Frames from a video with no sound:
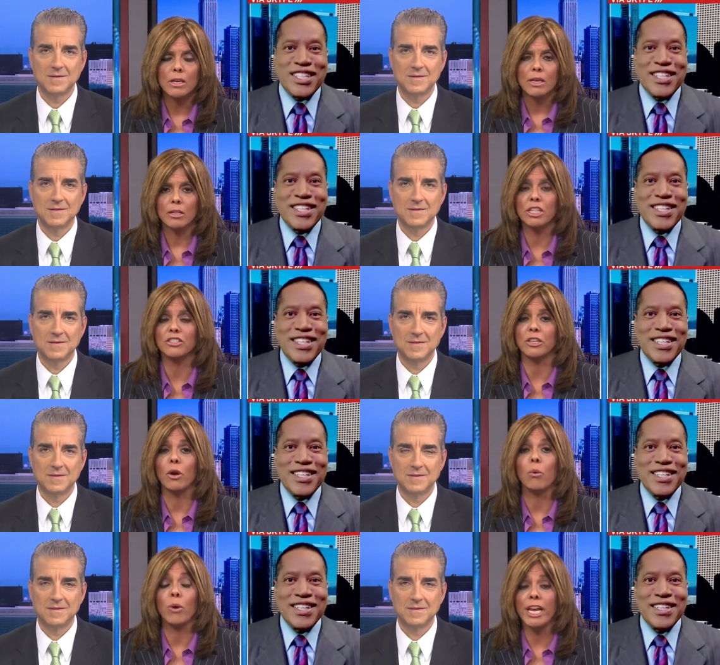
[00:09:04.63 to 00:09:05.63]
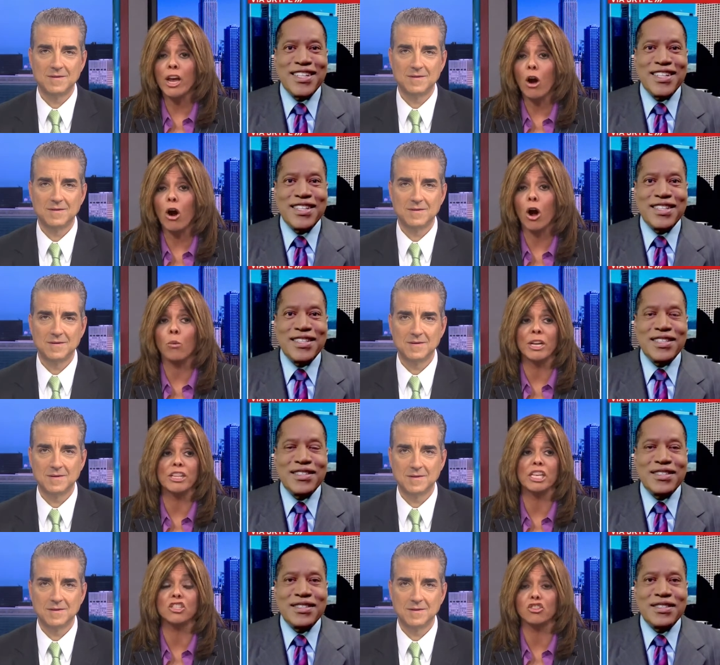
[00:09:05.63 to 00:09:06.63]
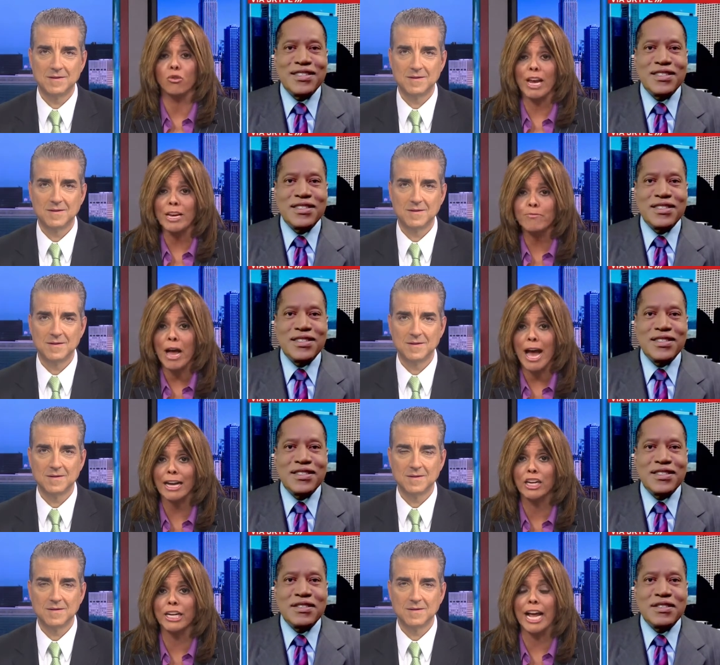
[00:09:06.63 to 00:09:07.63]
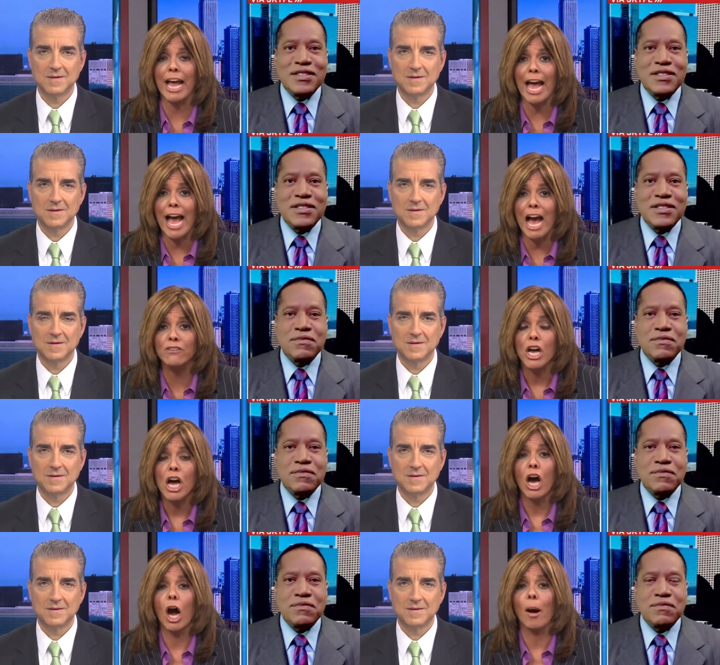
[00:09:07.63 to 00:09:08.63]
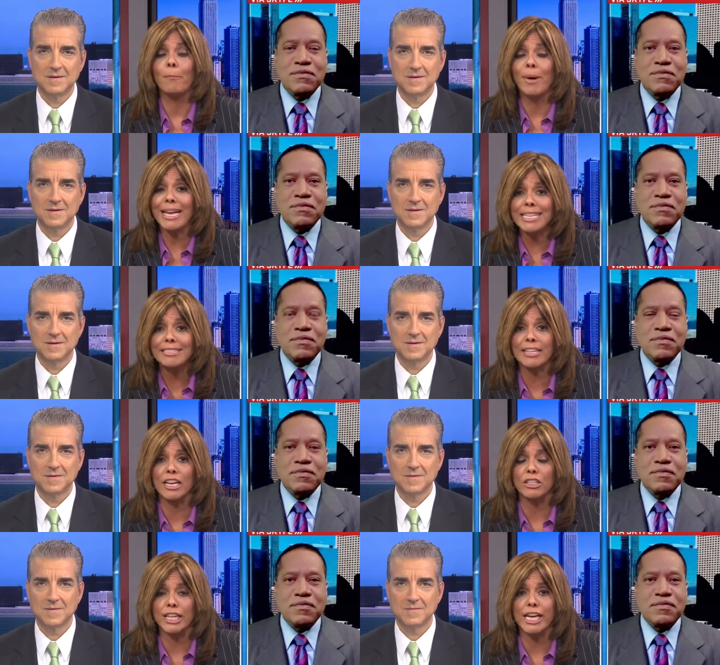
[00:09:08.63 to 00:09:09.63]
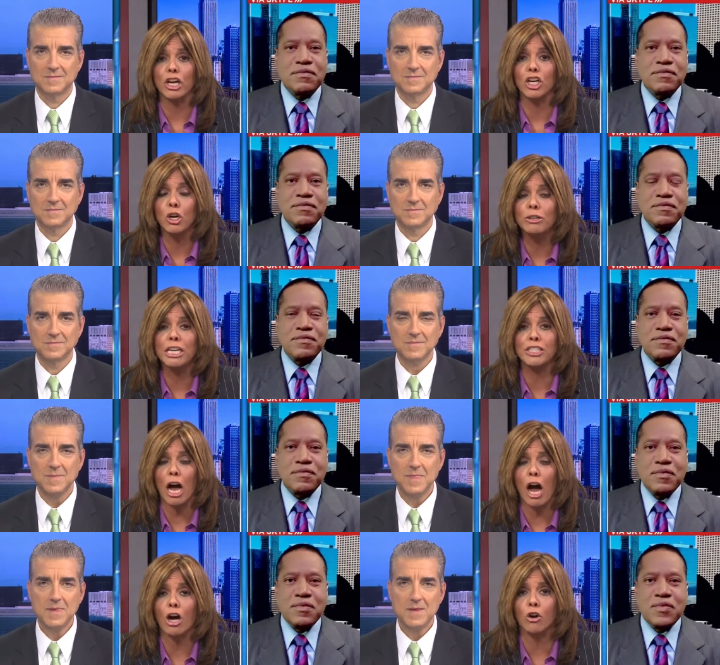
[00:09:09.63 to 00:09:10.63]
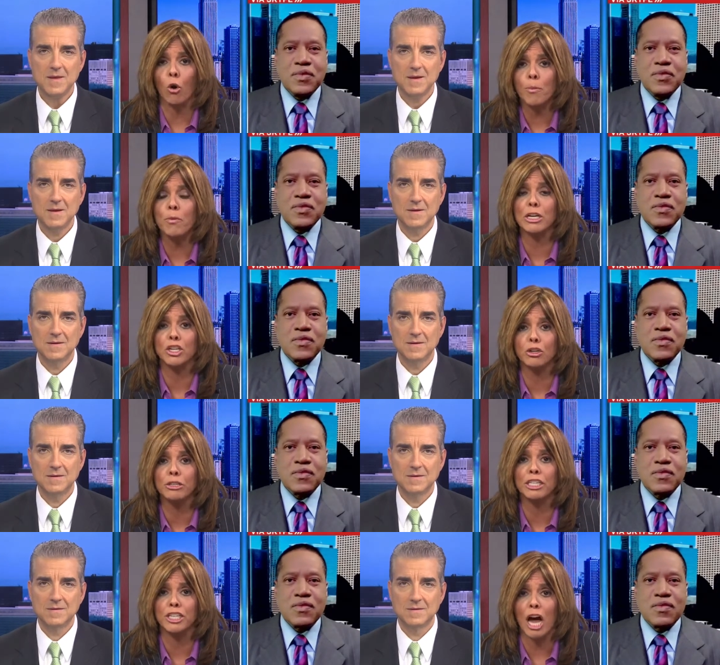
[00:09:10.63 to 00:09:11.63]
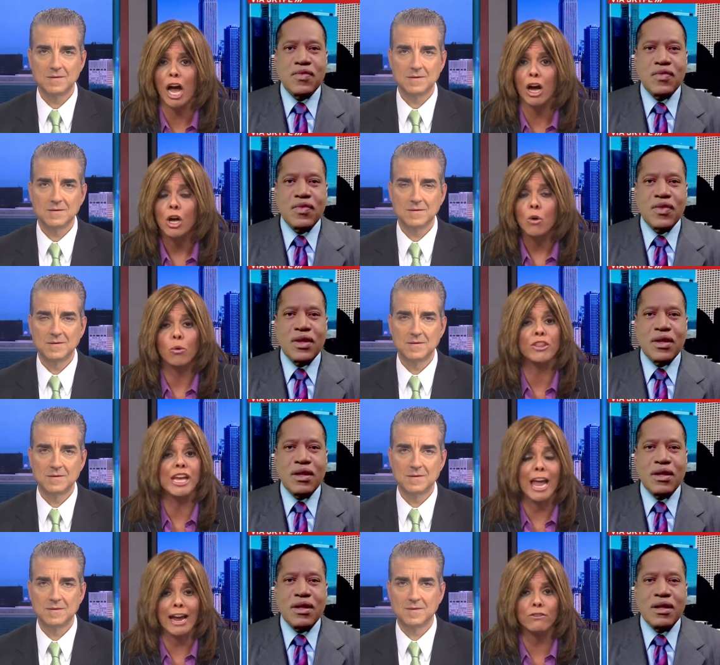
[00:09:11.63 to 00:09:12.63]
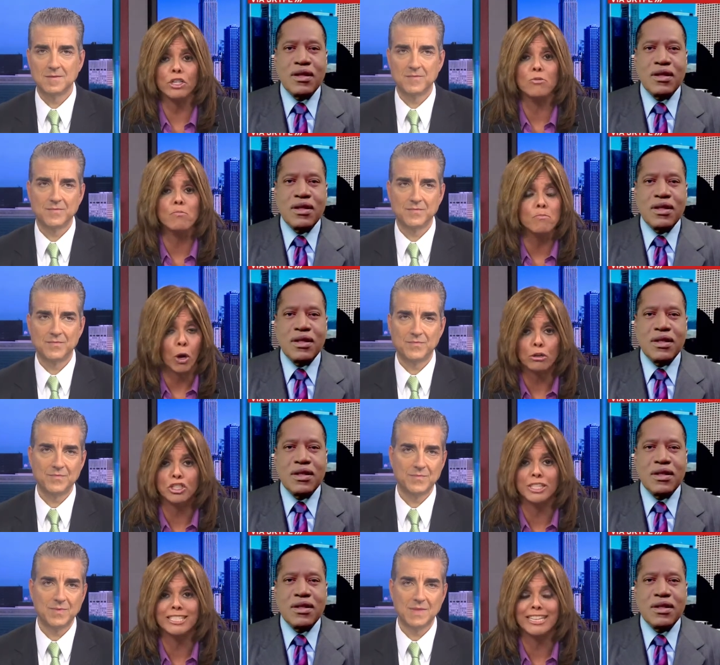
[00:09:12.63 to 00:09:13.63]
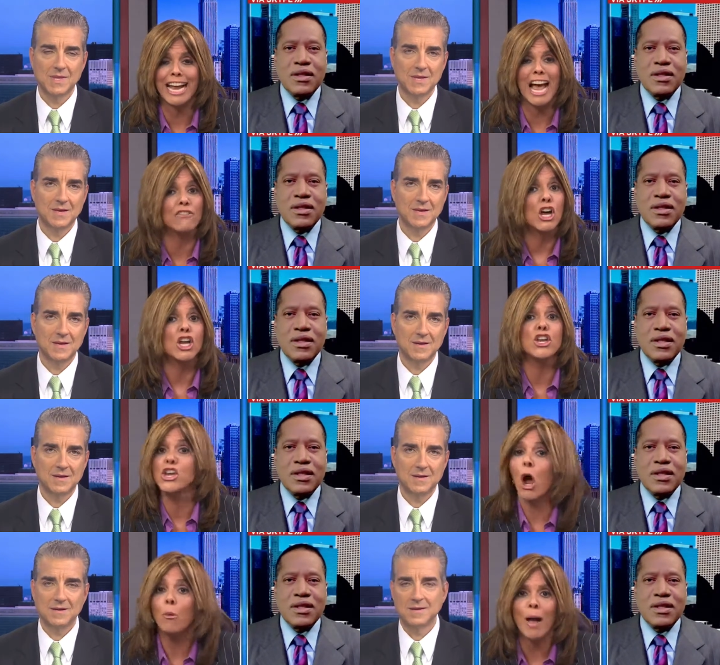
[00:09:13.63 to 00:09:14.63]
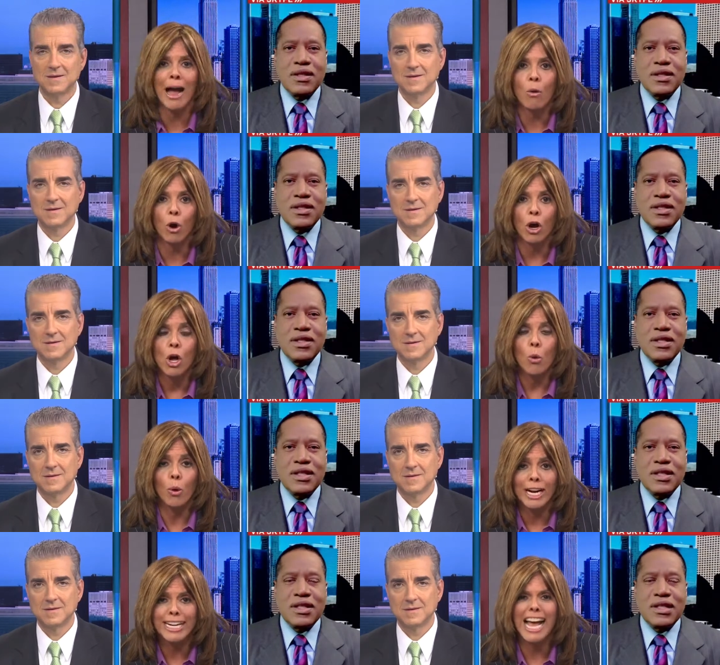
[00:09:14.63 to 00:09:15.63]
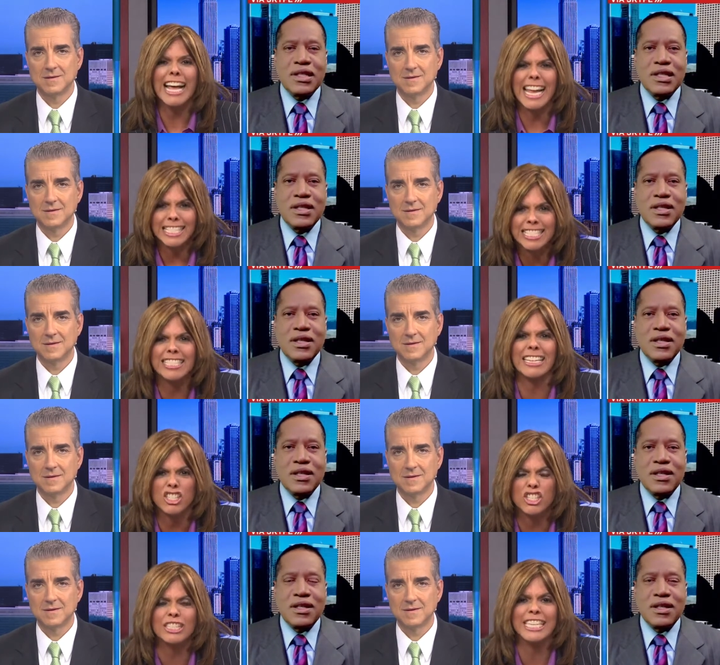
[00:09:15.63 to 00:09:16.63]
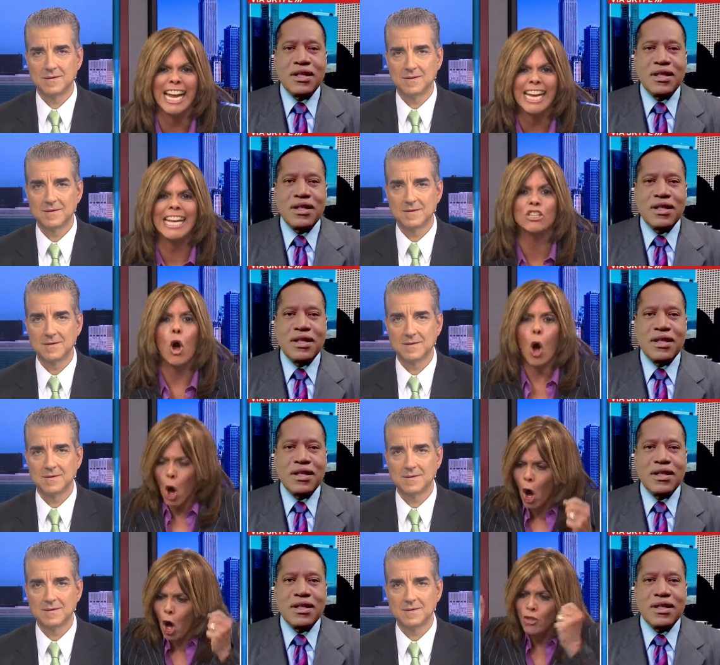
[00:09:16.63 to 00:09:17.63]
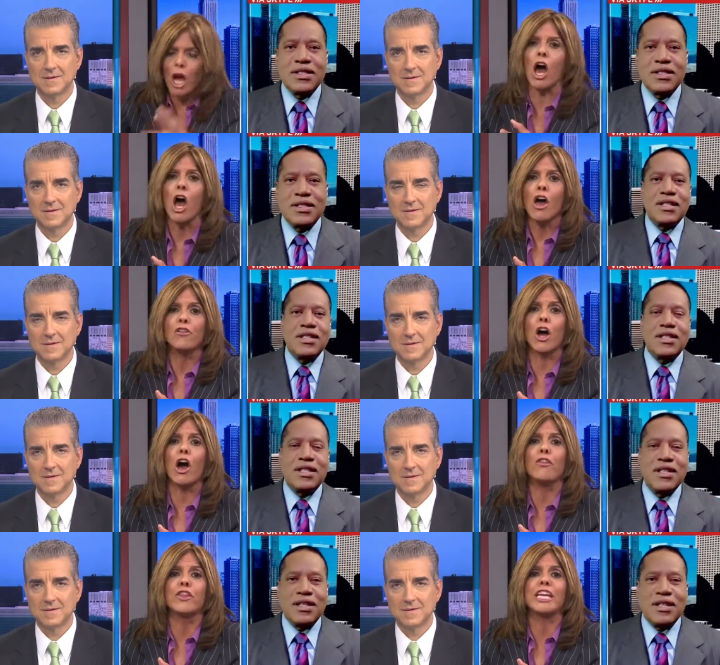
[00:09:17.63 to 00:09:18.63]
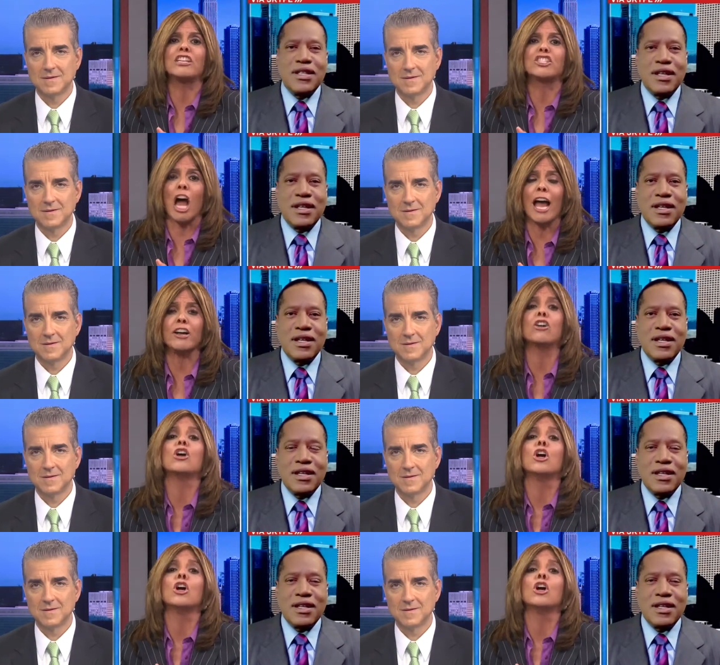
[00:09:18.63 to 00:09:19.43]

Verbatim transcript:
Speaker 1: Listen, we are with this trade pact going to have basically a coup d'etat, a corporate coup d'etat, where the average person is going to have no power. We're going to essentially hand the the the entire